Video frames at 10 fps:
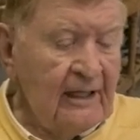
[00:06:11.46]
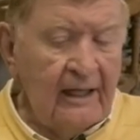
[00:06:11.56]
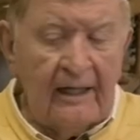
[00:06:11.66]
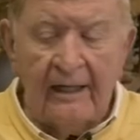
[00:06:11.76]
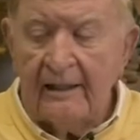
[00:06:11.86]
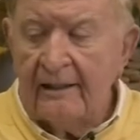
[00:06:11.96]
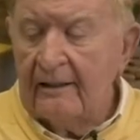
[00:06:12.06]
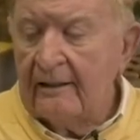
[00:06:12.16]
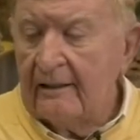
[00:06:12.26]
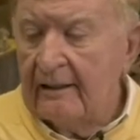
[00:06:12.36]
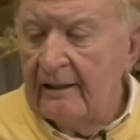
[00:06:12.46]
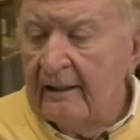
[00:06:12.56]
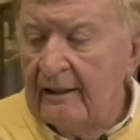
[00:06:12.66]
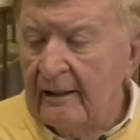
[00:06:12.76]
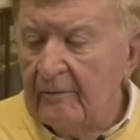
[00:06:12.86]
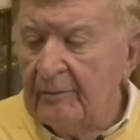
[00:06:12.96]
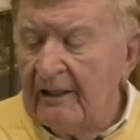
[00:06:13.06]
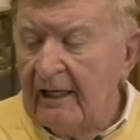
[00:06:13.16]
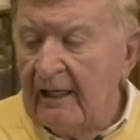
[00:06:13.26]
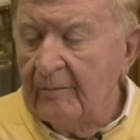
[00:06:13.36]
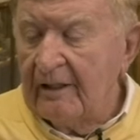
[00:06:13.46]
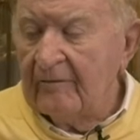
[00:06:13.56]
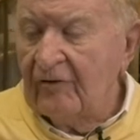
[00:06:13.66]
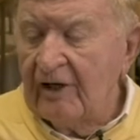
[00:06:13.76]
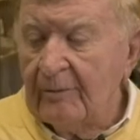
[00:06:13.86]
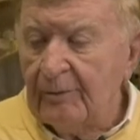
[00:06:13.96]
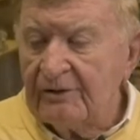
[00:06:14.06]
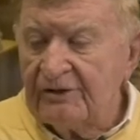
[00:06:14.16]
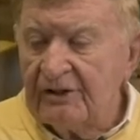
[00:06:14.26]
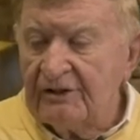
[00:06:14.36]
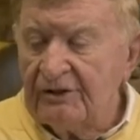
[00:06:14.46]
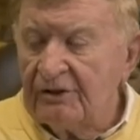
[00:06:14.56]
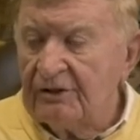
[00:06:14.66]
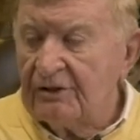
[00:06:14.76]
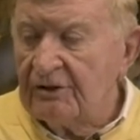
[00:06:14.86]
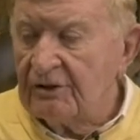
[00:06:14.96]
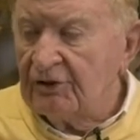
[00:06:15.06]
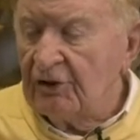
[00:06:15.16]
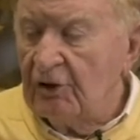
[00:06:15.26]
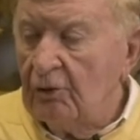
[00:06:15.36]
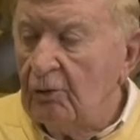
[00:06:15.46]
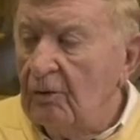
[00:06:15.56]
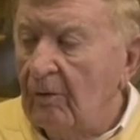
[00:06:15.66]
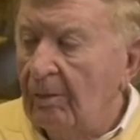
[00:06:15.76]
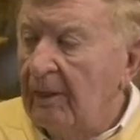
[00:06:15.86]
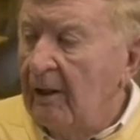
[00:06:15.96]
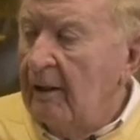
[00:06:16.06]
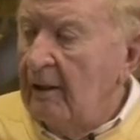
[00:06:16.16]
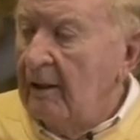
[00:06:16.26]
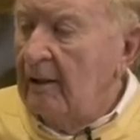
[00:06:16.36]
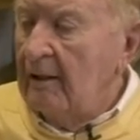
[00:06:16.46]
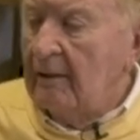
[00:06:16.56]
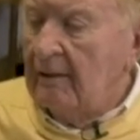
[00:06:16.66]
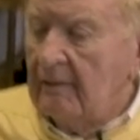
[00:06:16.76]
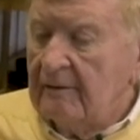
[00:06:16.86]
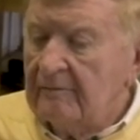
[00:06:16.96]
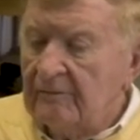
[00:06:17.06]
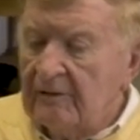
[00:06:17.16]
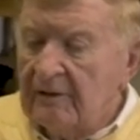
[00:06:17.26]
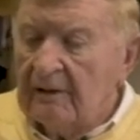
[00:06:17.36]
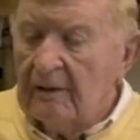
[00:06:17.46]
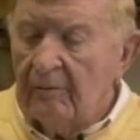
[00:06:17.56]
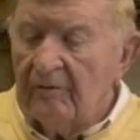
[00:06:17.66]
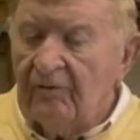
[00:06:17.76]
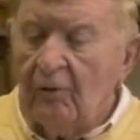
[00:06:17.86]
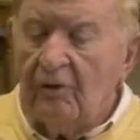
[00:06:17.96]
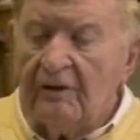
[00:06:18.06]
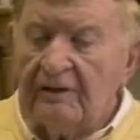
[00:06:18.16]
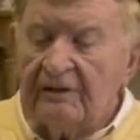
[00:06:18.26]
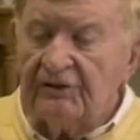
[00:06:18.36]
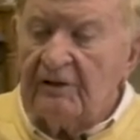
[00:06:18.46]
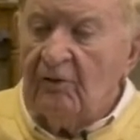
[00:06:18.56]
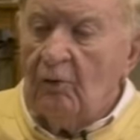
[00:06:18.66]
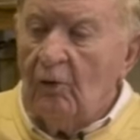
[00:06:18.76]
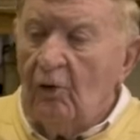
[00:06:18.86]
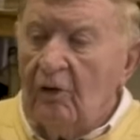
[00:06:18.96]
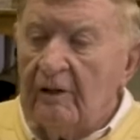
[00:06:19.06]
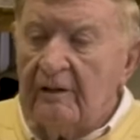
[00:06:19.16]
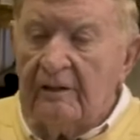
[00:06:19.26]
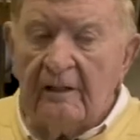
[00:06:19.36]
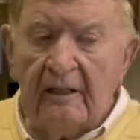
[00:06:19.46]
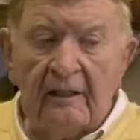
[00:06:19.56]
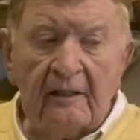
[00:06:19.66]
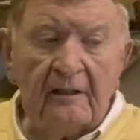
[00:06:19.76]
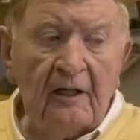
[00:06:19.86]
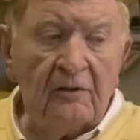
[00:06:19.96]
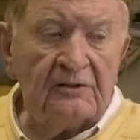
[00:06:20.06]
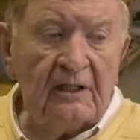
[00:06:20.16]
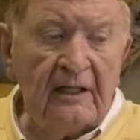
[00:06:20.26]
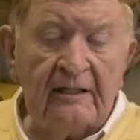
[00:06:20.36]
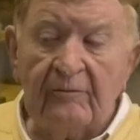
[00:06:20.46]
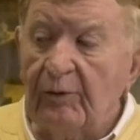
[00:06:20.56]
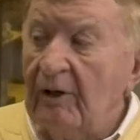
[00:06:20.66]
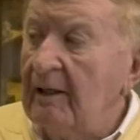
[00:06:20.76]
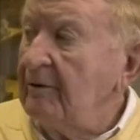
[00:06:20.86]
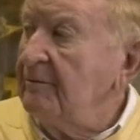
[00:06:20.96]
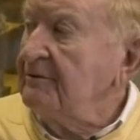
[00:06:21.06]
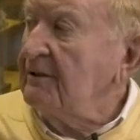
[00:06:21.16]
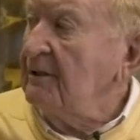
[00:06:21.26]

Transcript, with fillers: and uh, it, it, became a very prestigious school uh, before the Civil War uh, caused a lot of problems.